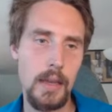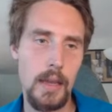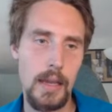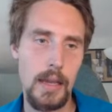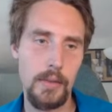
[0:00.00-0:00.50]

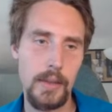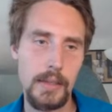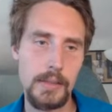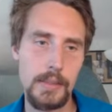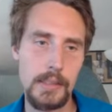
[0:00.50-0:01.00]
And now
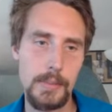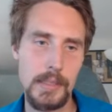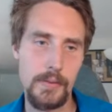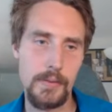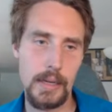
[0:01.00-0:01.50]
these
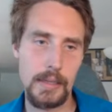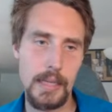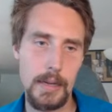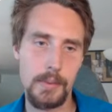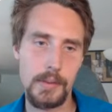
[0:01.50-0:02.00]
specific
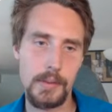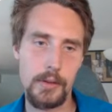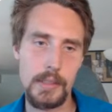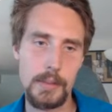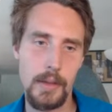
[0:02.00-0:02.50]
examples that
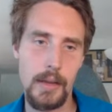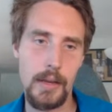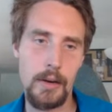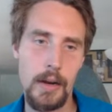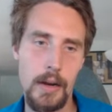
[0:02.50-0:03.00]
are displayed
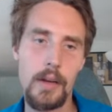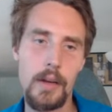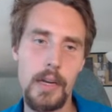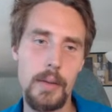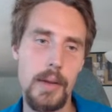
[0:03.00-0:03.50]
here have
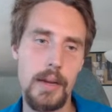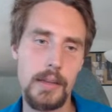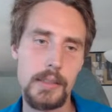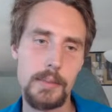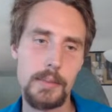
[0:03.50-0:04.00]
already been
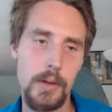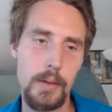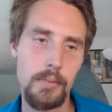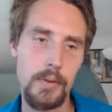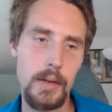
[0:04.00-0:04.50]
explored
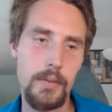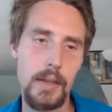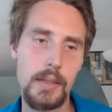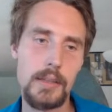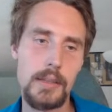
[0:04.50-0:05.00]
in
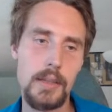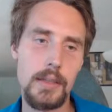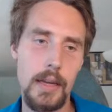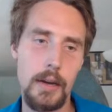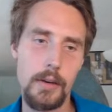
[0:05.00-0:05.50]
previous
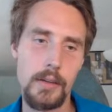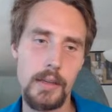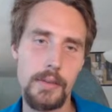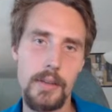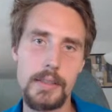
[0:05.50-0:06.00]
character
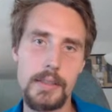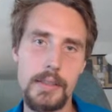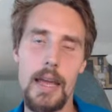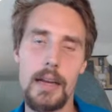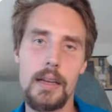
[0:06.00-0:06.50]
level
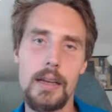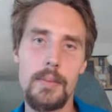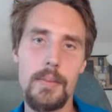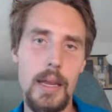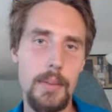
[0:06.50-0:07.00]
attack
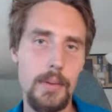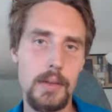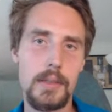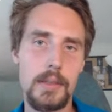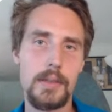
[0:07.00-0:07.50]

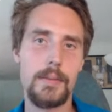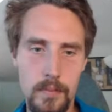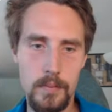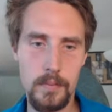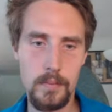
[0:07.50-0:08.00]
papers.
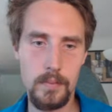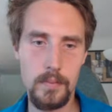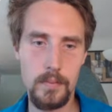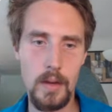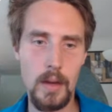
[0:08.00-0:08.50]

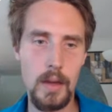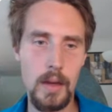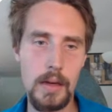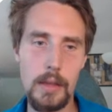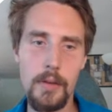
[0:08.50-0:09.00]

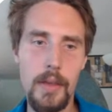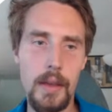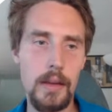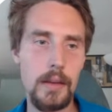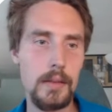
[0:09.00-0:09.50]
Another
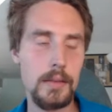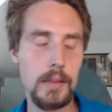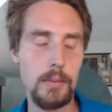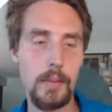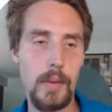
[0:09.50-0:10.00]
thing
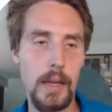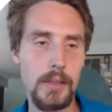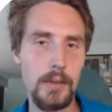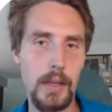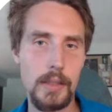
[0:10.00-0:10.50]
someone might
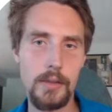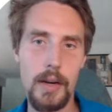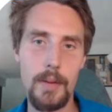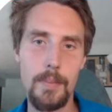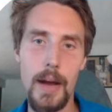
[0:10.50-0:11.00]
do that's trying
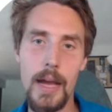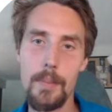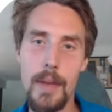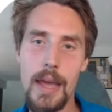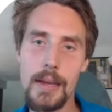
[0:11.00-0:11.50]
to
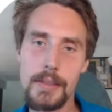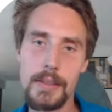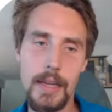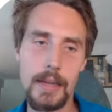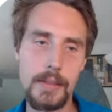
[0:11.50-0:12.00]
bypass the
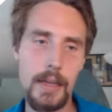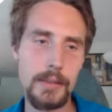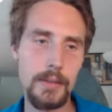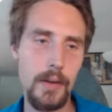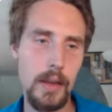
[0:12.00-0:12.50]
text
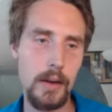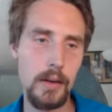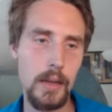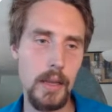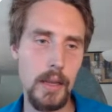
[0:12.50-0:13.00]
classifier
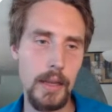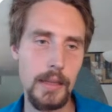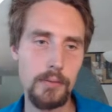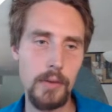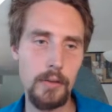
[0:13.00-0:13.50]

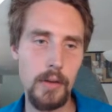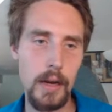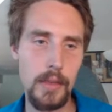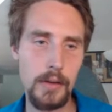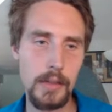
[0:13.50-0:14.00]
is rewrite
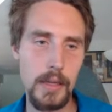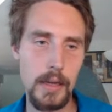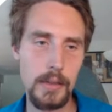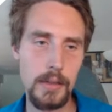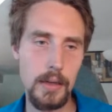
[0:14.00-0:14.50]
their
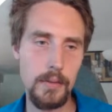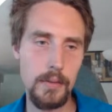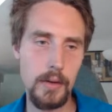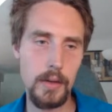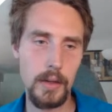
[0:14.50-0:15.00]
text
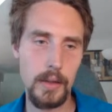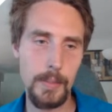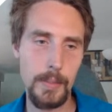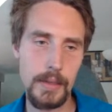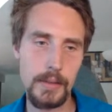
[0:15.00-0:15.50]
vertically,
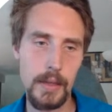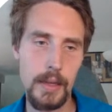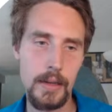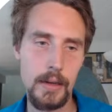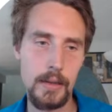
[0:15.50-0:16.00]
because
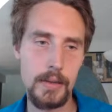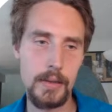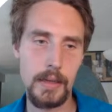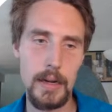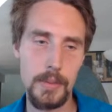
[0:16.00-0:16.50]
again, this
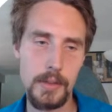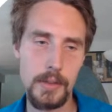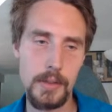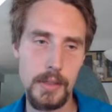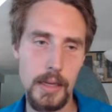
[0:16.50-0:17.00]

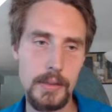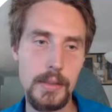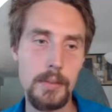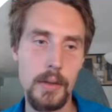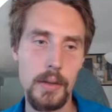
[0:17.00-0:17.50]
accomplishes a
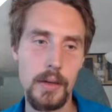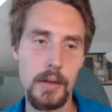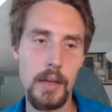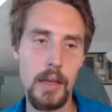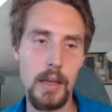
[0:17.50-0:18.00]
similar
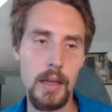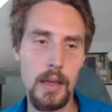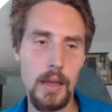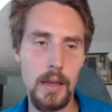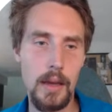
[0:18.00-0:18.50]

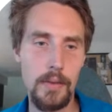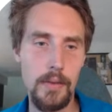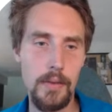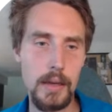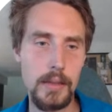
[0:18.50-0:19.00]

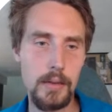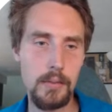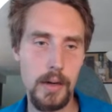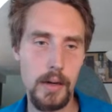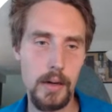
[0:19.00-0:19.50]
effect
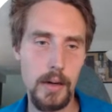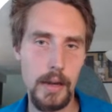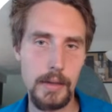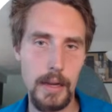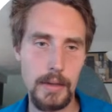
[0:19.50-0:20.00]
where a
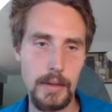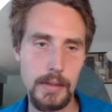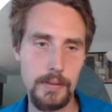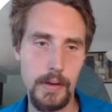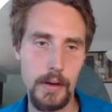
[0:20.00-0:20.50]
text
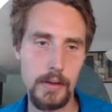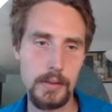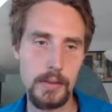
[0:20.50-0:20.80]
classifier is no